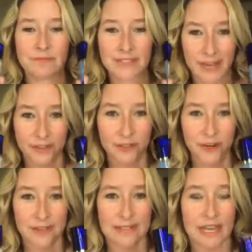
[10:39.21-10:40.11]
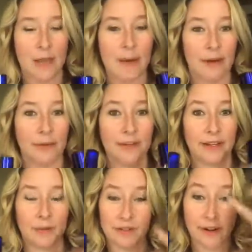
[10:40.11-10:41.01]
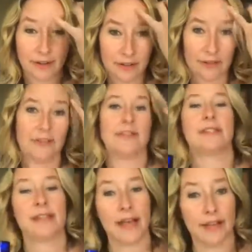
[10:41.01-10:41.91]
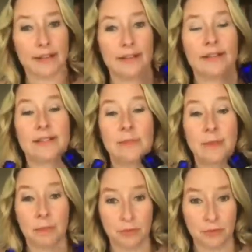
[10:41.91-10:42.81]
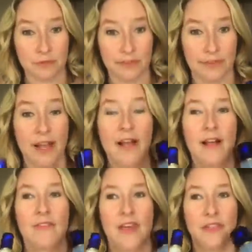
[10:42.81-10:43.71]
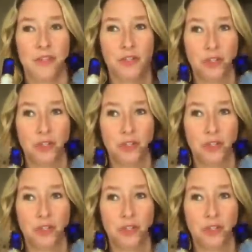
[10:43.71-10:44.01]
Dr. Oz came out with an article that said it's been proven that the